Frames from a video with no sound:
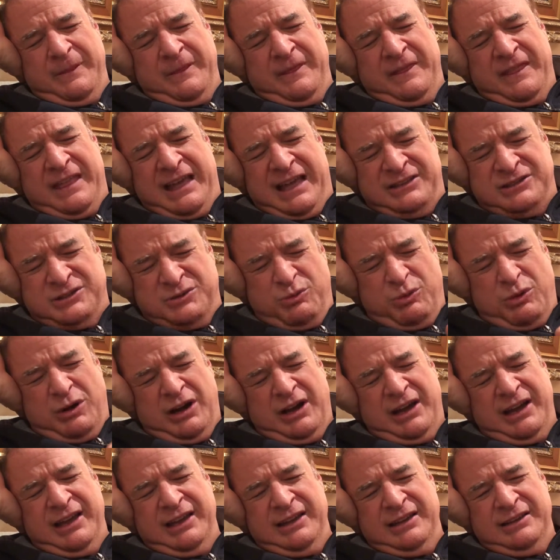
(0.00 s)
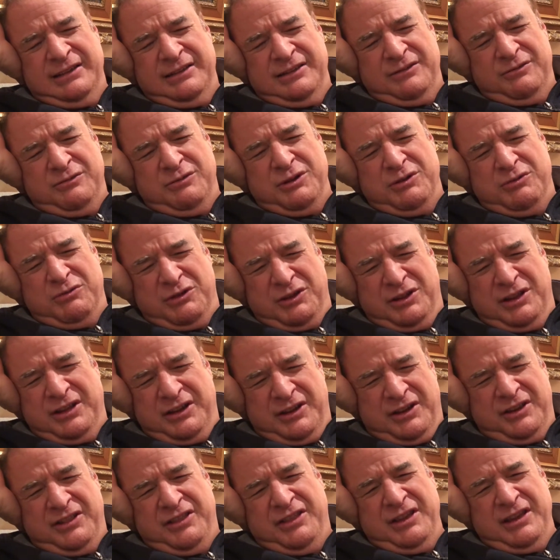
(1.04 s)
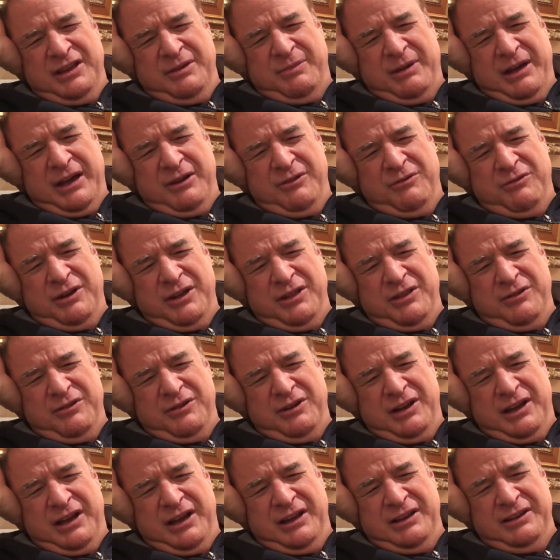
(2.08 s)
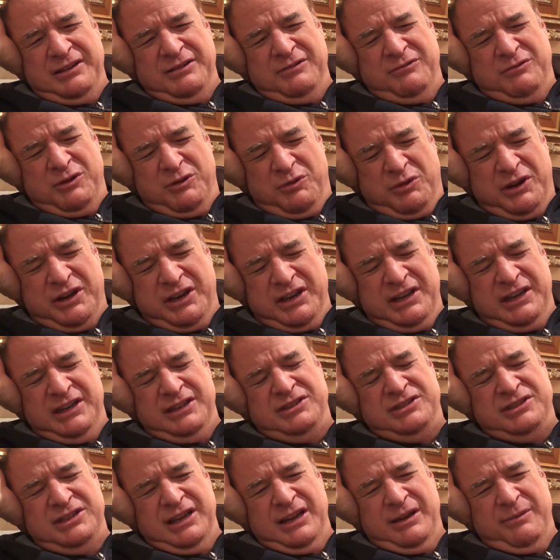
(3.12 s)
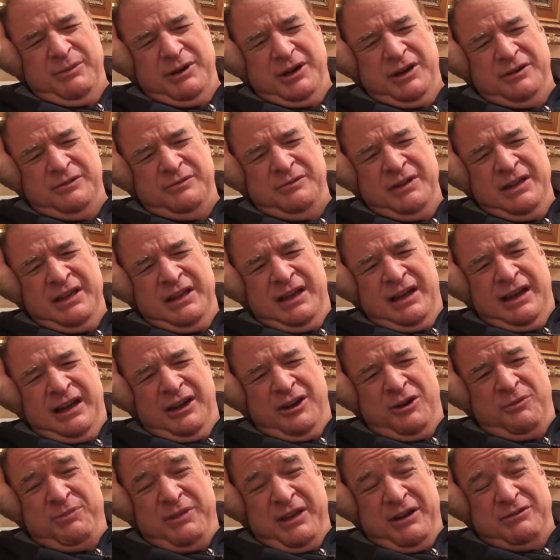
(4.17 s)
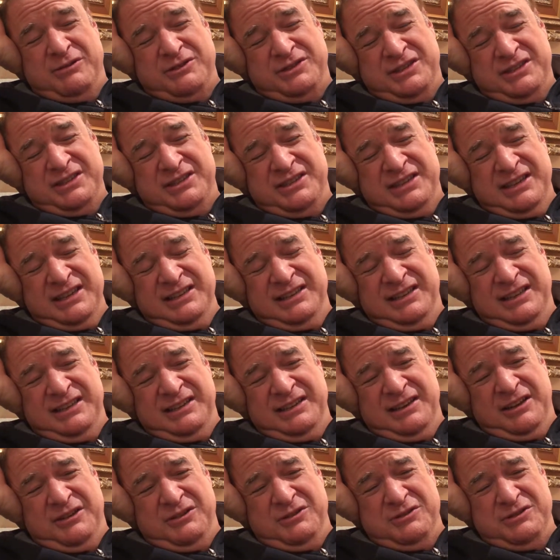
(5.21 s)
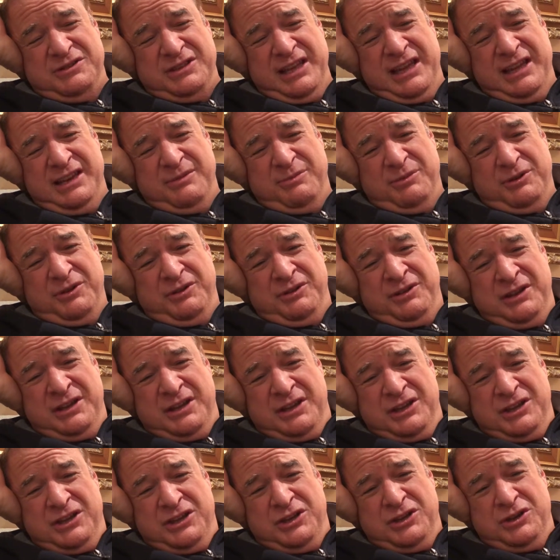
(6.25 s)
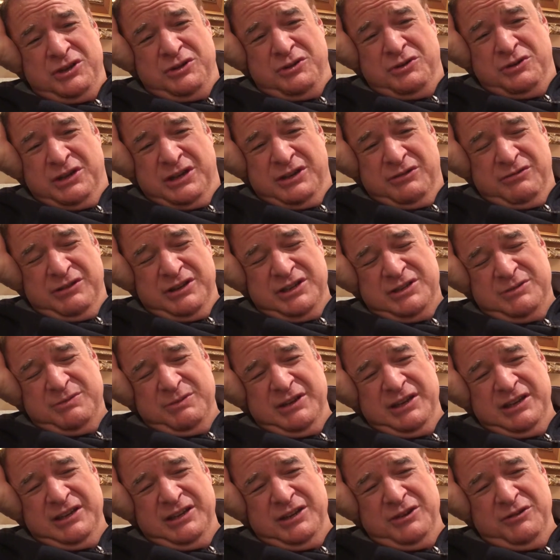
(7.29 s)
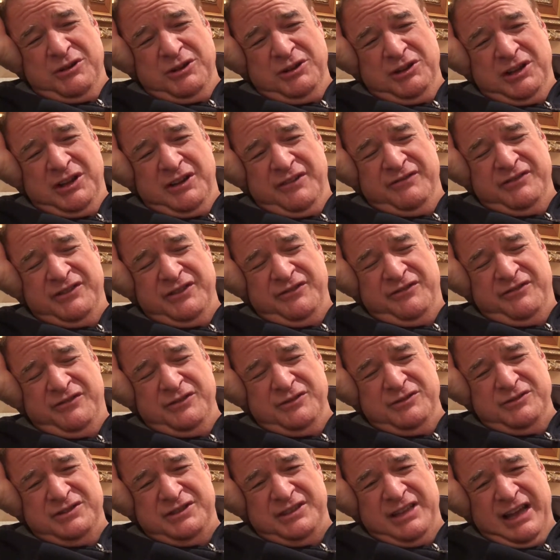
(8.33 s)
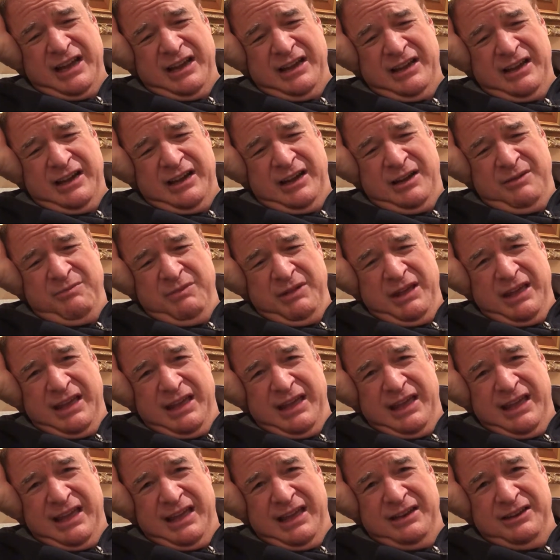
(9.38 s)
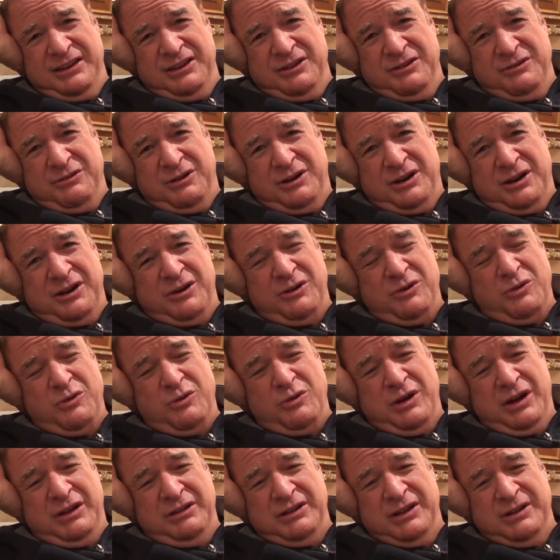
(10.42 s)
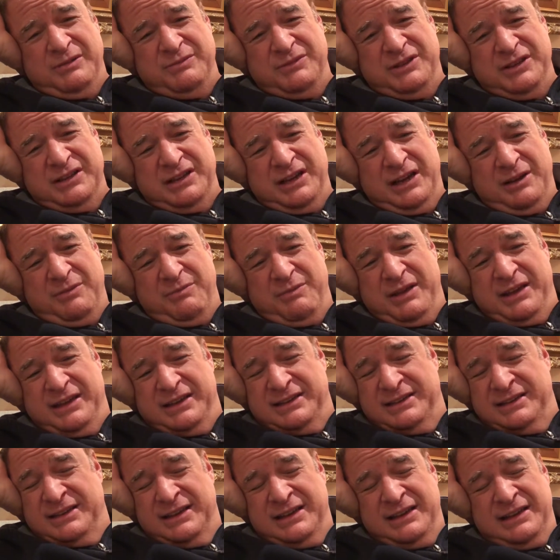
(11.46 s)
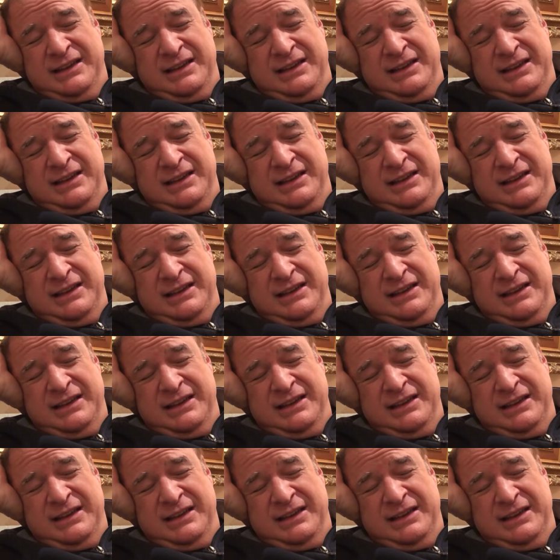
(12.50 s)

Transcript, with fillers: that's why we really ought to think about whether or not we want to eat GMO. I hope that was succinct and understandable. You can reach me at youarelovedfoods.com, and you are welcome to come and